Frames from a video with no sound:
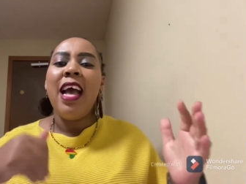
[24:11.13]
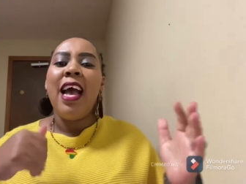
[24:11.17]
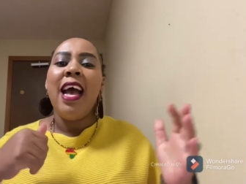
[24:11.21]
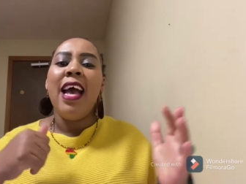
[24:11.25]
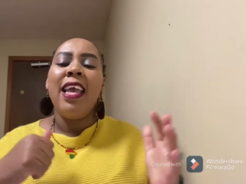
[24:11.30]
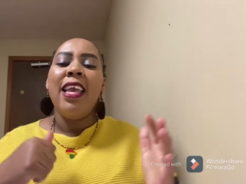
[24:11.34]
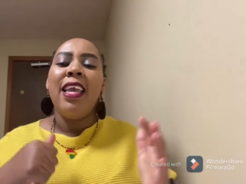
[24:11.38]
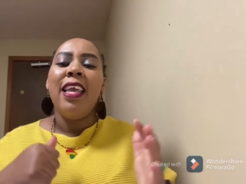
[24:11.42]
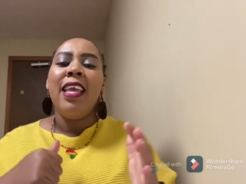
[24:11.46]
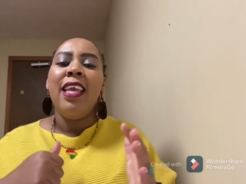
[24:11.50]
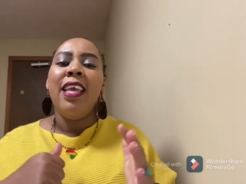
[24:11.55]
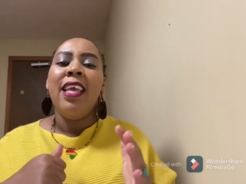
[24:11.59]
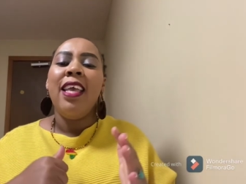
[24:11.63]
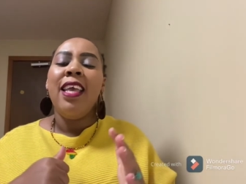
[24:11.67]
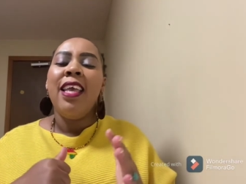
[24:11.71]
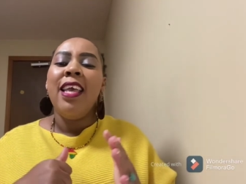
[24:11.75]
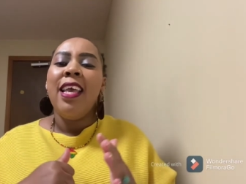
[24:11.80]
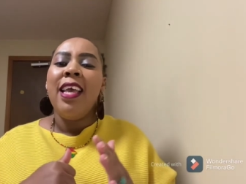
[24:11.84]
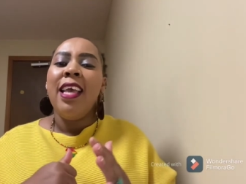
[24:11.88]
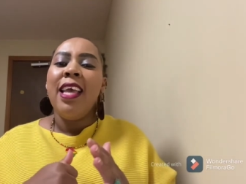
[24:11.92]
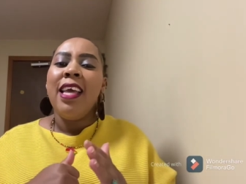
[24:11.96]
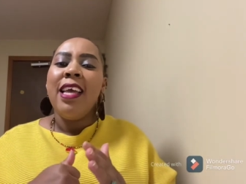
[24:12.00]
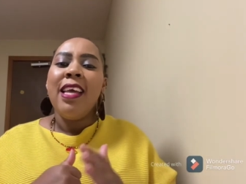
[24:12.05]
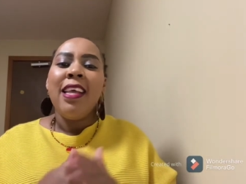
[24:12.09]
I
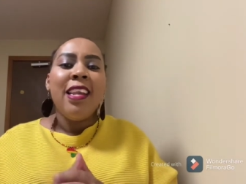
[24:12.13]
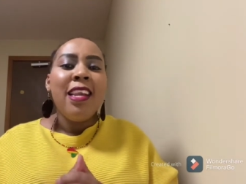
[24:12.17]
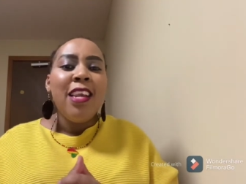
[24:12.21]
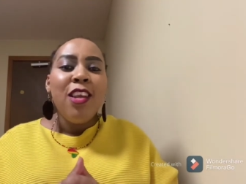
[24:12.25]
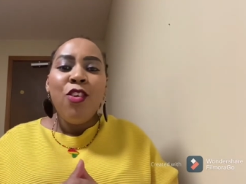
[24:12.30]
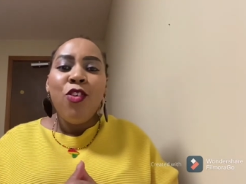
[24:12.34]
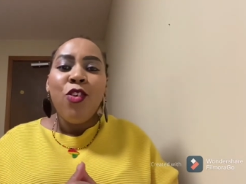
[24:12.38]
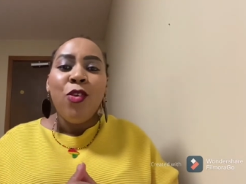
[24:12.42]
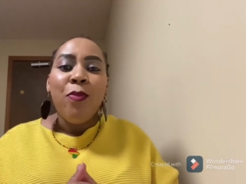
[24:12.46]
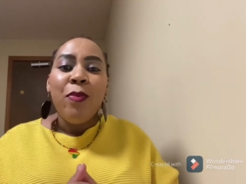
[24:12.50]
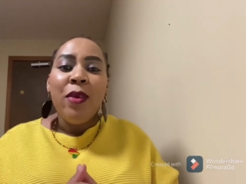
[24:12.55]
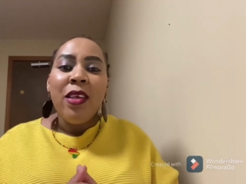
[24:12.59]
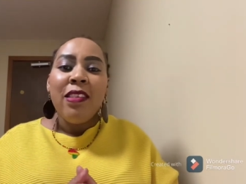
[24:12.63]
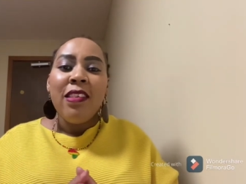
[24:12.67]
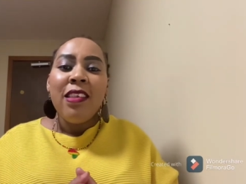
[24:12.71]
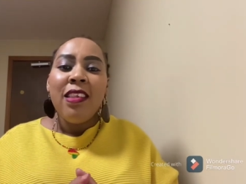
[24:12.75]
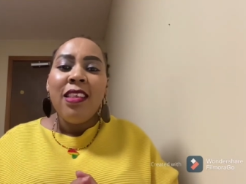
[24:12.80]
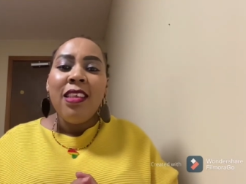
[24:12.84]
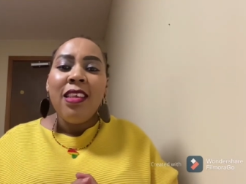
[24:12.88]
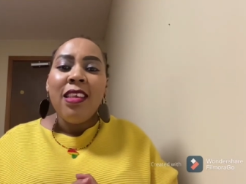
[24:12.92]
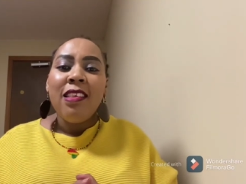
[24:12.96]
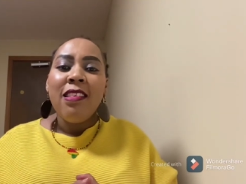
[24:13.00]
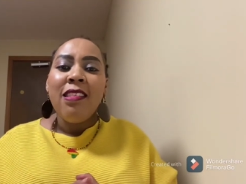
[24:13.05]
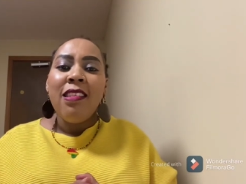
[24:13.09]
read your
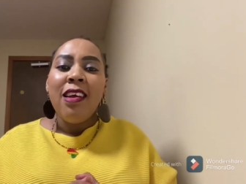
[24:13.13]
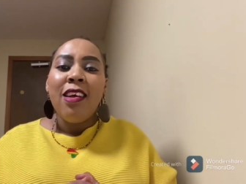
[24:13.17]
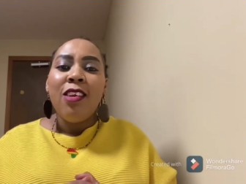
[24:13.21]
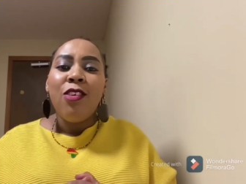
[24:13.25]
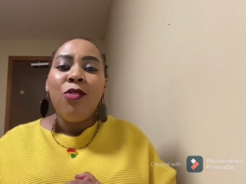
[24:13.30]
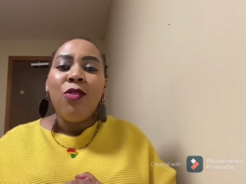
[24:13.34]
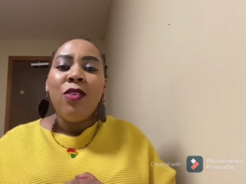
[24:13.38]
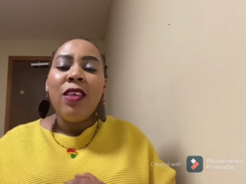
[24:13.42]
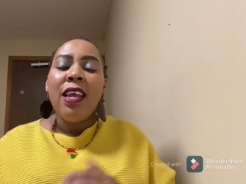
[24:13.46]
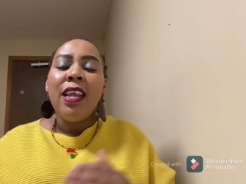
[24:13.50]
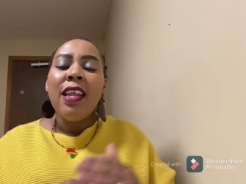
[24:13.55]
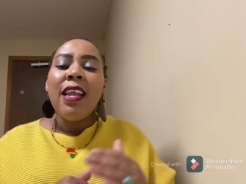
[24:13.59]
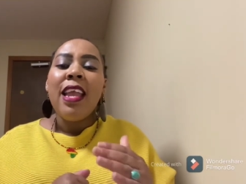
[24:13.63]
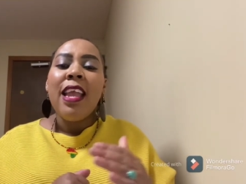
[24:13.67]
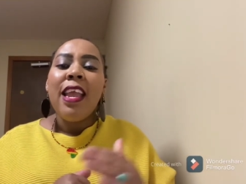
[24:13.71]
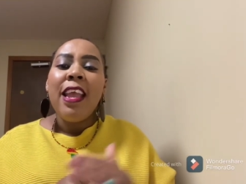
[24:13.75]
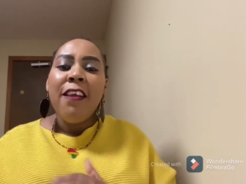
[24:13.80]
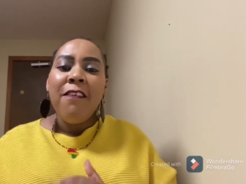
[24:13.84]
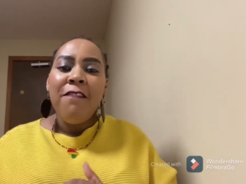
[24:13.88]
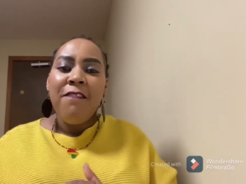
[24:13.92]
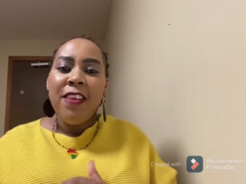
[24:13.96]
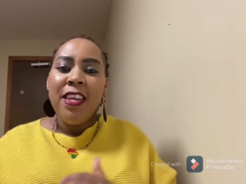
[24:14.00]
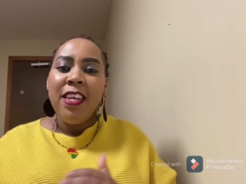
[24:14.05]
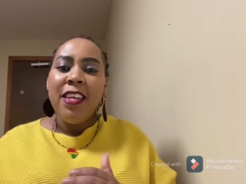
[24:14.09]
messages that you send
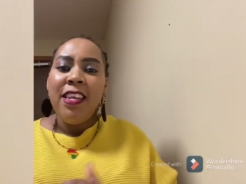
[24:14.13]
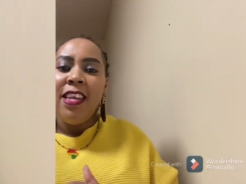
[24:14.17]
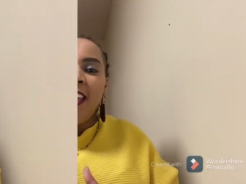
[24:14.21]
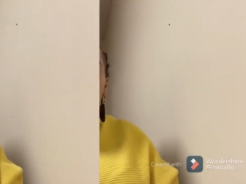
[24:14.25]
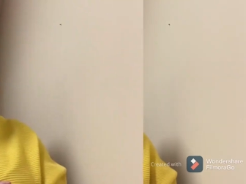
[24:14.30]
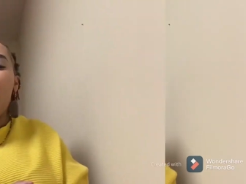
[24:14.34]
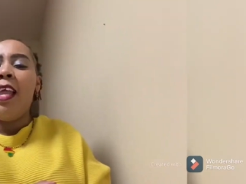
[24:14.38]
every day,